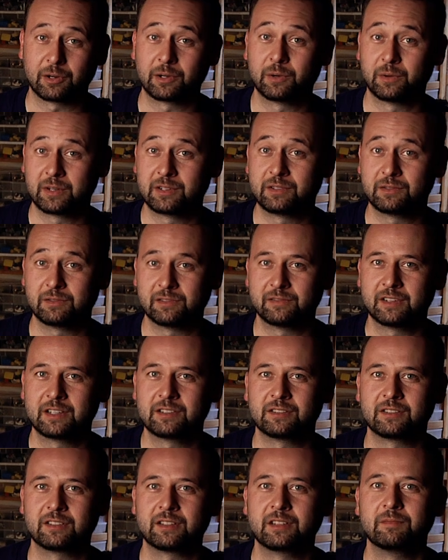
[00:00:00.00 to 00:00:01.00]
are going to
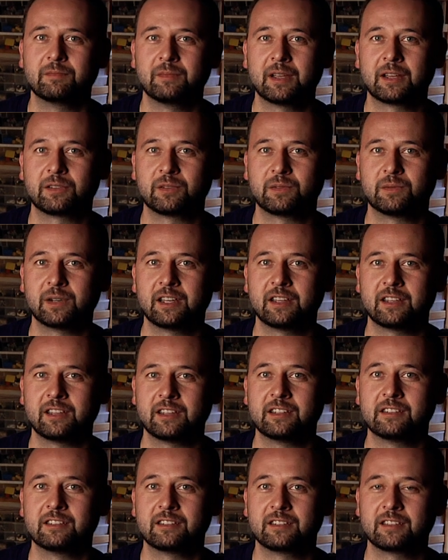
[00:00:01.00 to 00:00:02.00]
eventually make their way
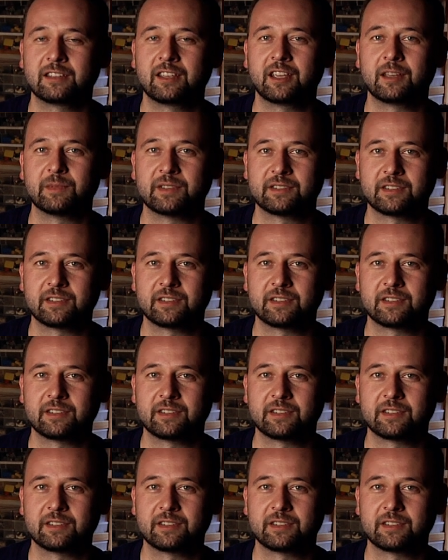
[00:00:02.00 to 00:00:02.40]
into the game